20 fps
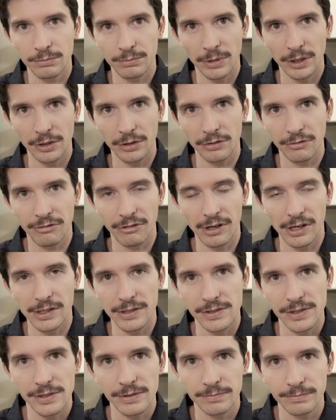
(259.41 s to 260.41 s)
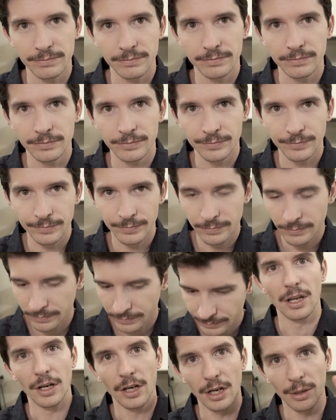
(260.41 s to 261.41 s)
my good friends.
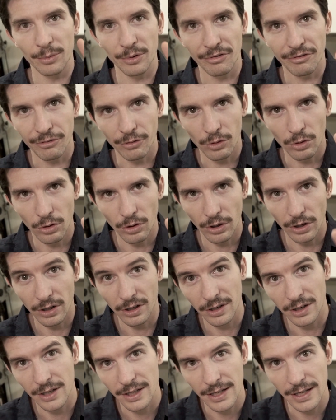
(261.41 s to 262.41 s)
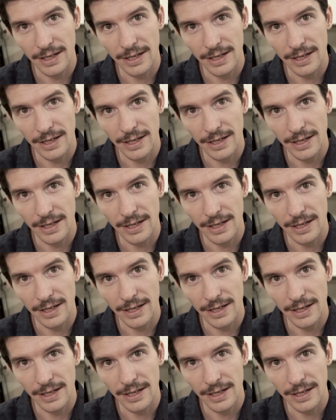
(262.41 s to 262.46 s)
Number four,